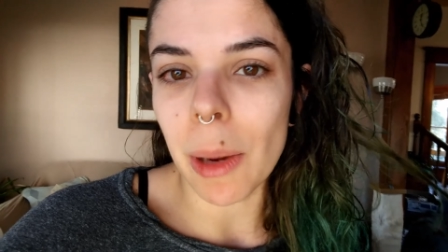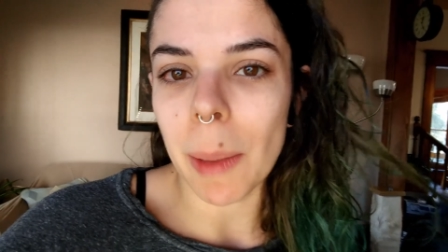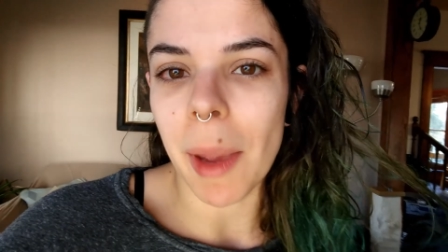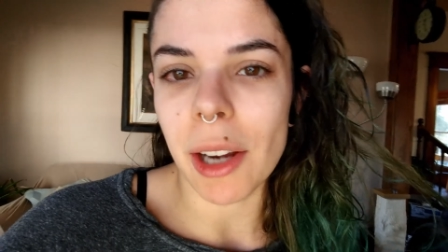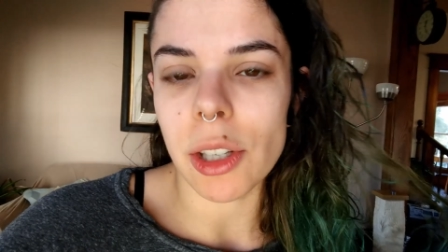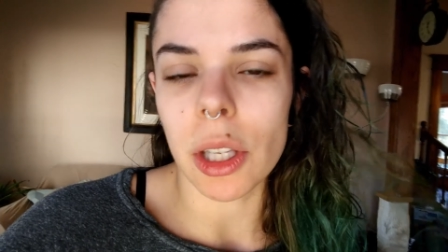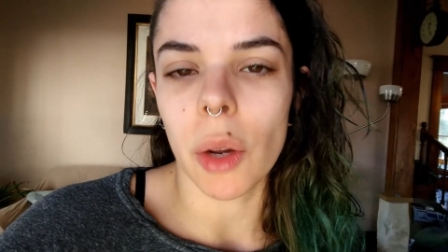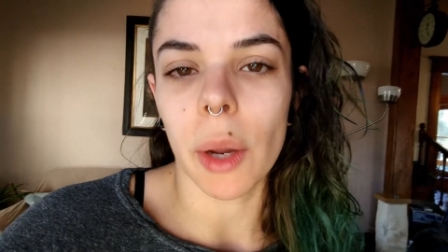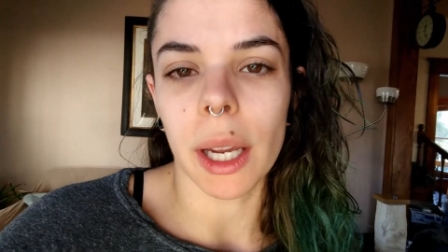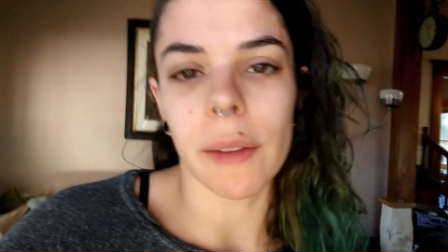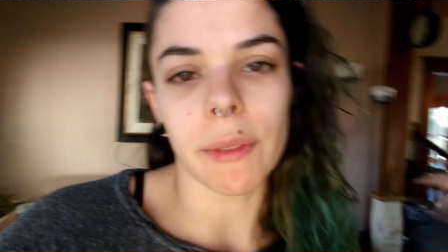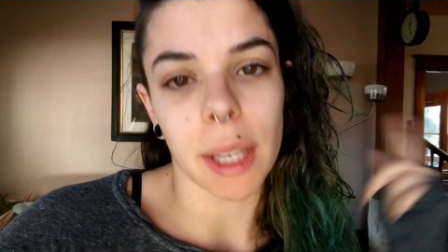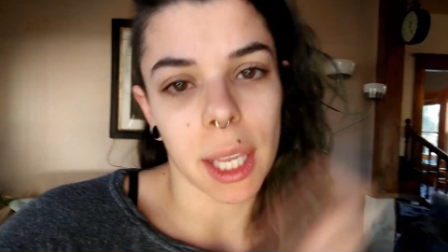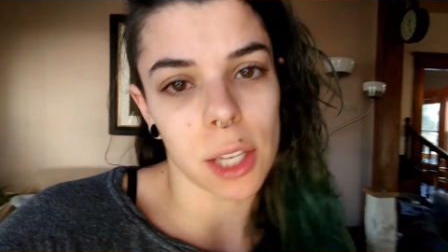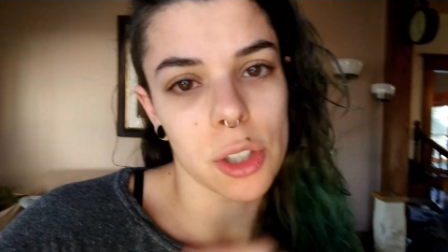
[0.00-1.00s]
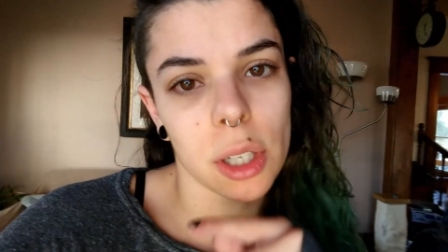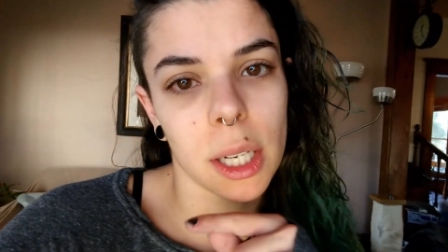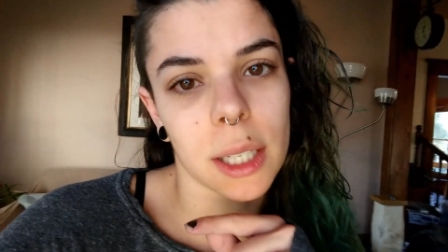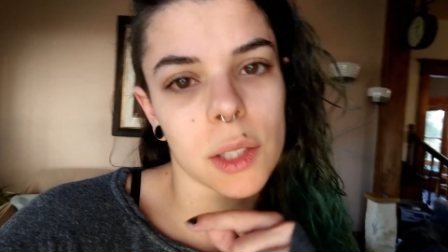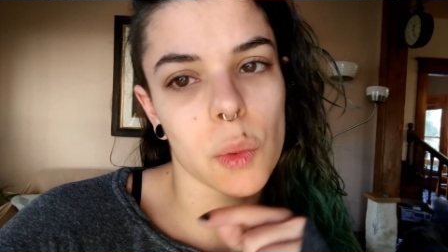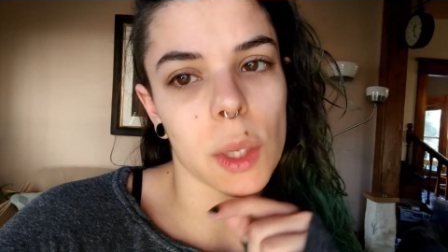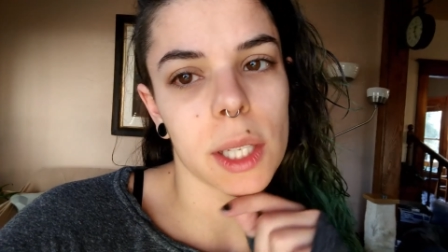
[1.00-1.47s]
but I'm actually going on vacation
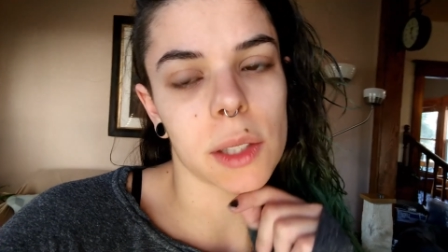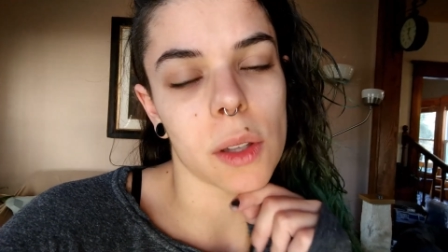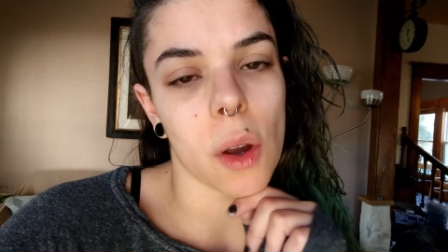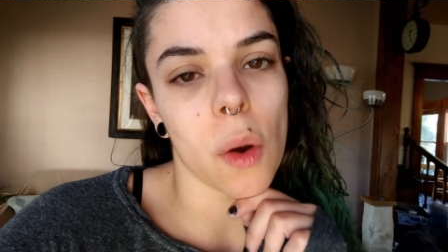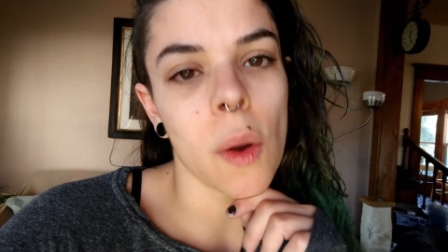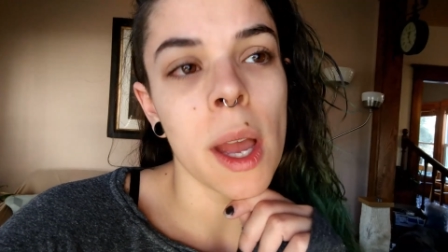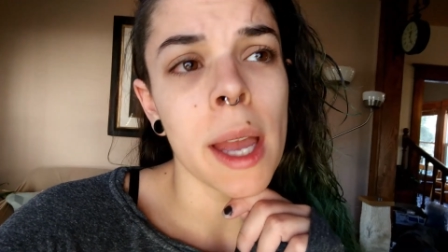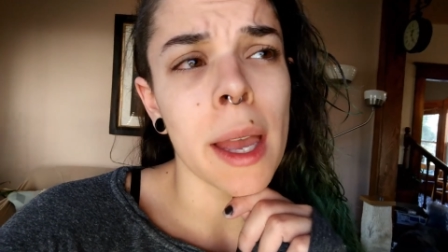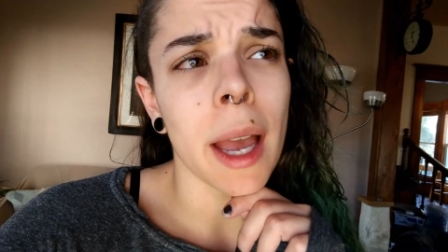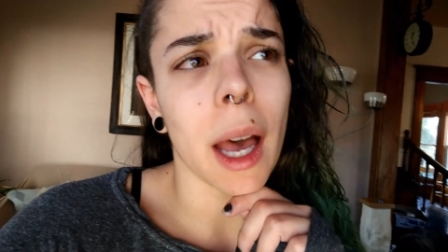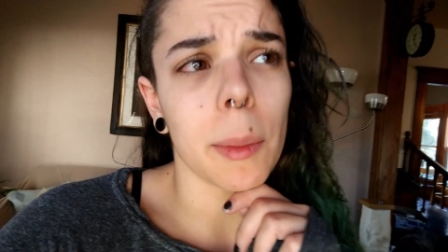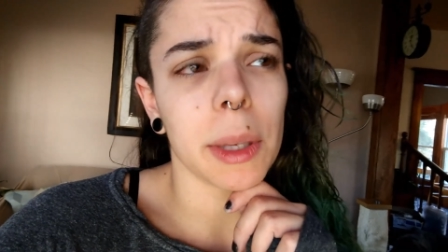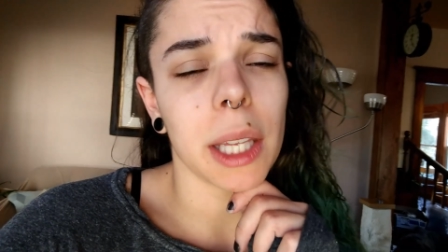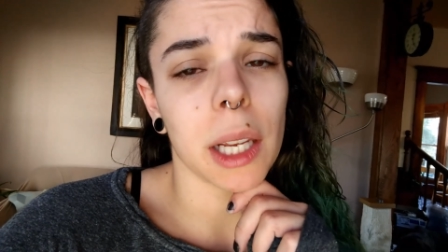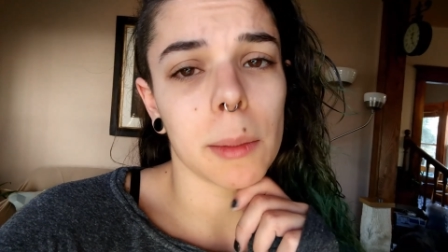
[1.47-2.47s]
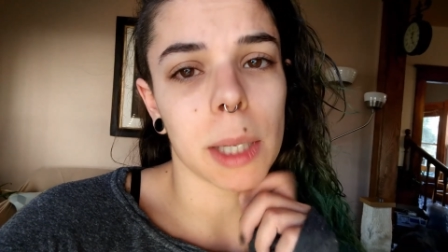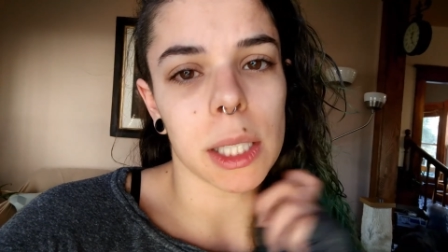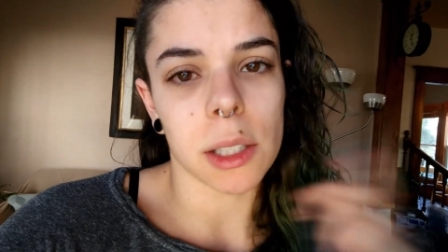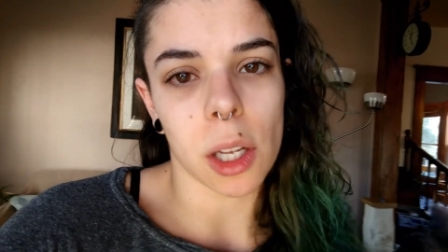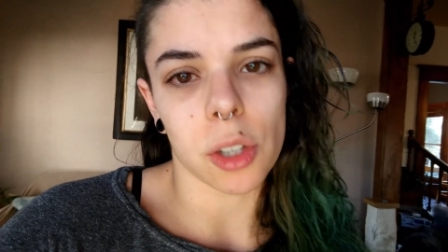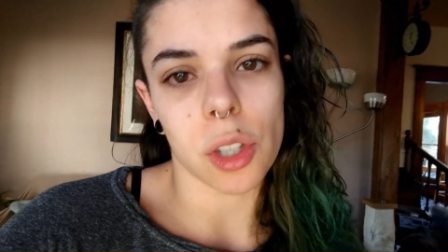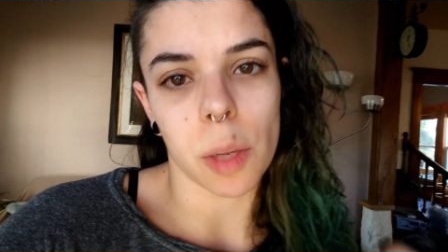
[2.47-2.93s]
next week, so I'll be getting my
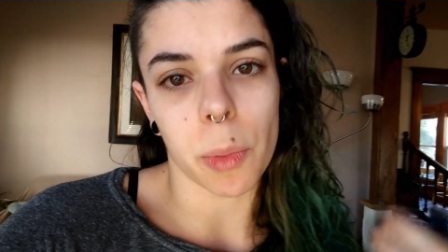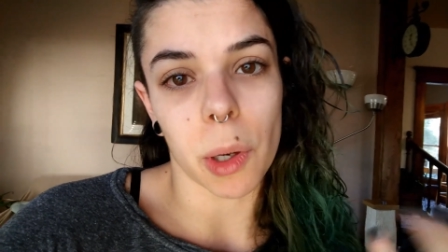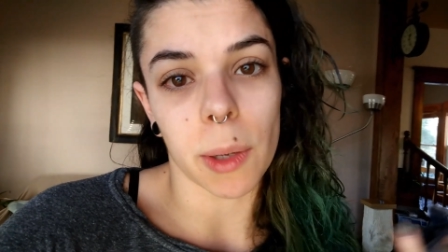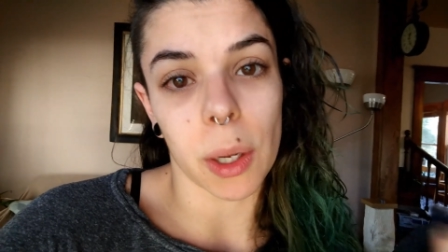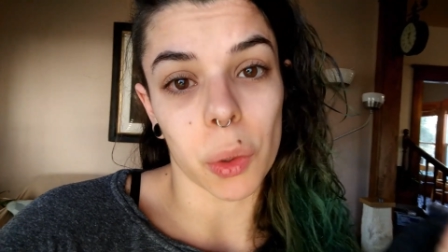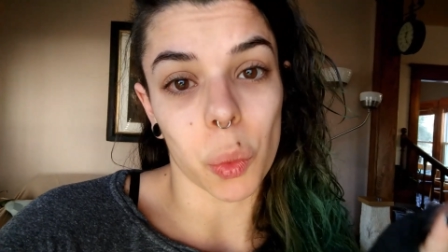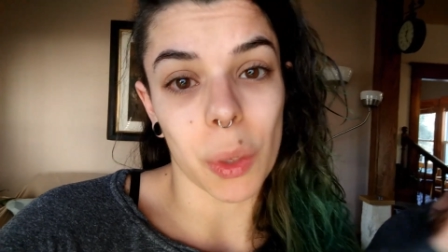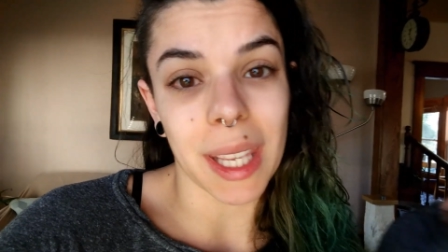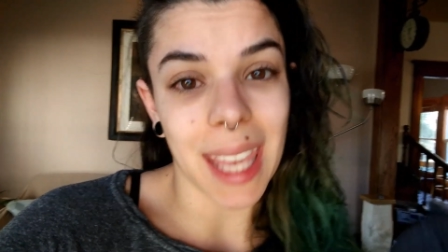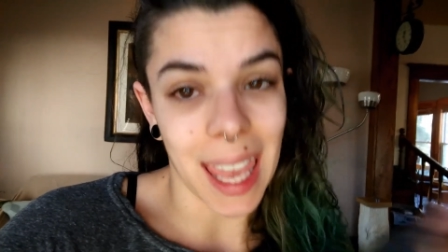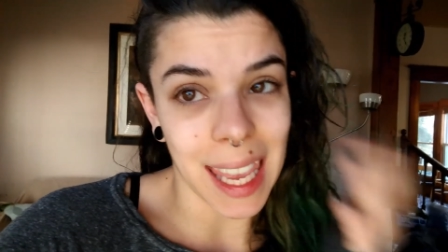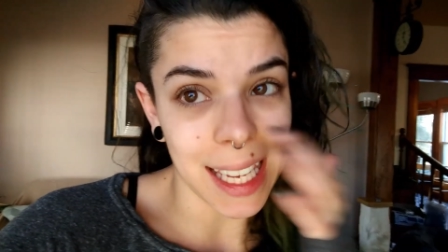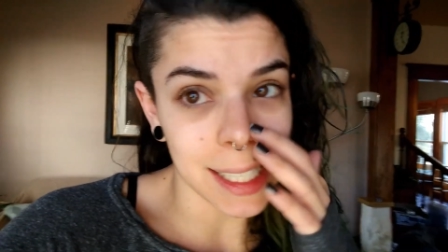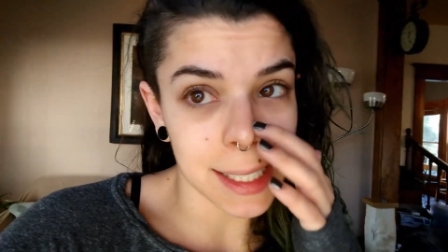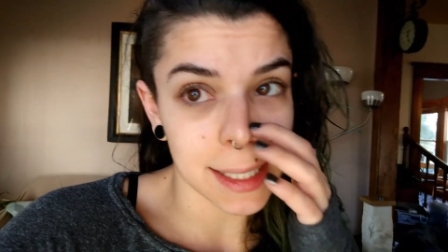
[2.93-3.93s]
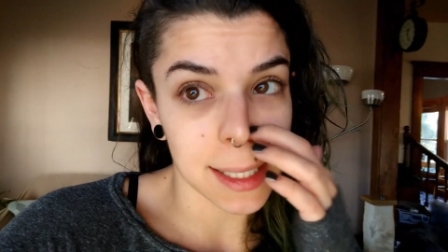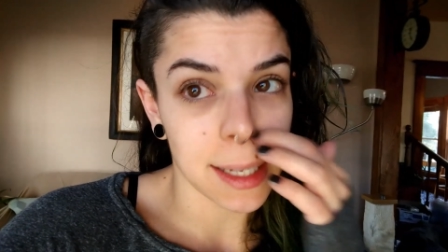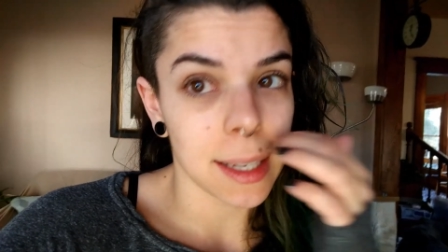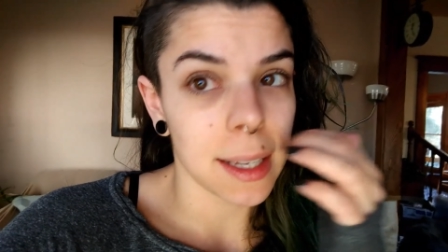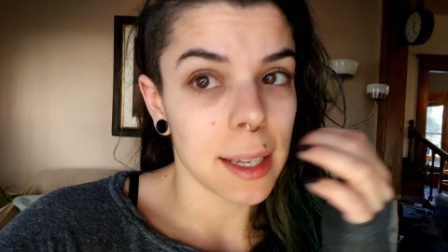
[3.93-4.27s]
touch-up around week 8.